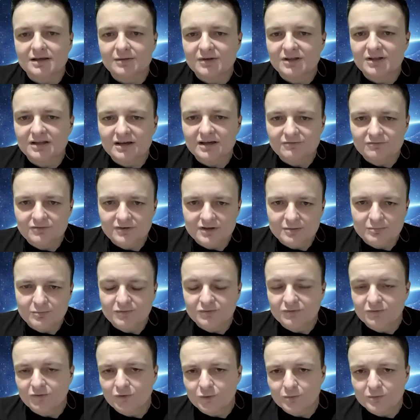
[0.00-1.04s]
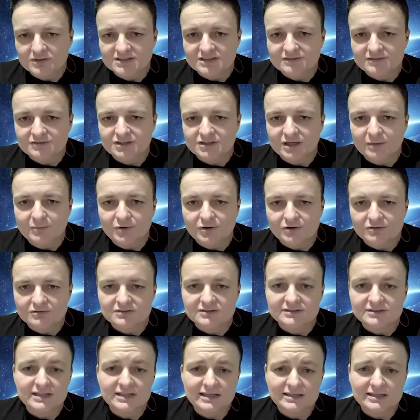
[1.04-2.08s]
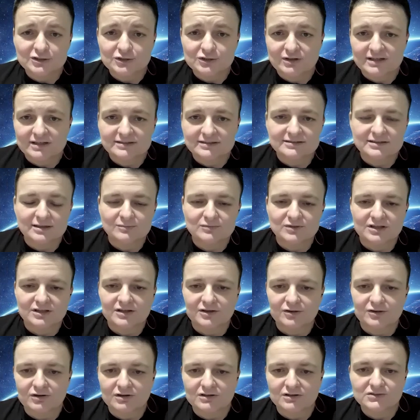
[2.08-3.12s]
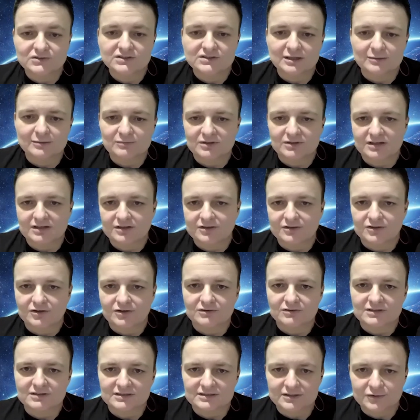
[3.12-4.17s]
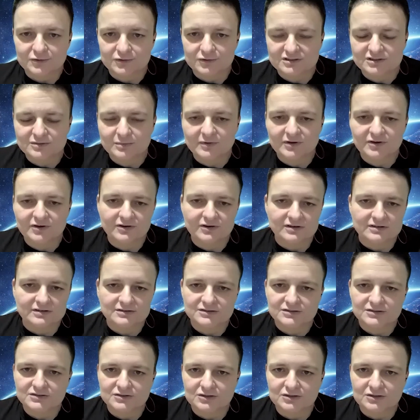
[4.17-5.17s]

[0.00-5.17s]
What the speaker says: I mean, every performance, every time you're on stage, you get something. You learn something. It's a new experience.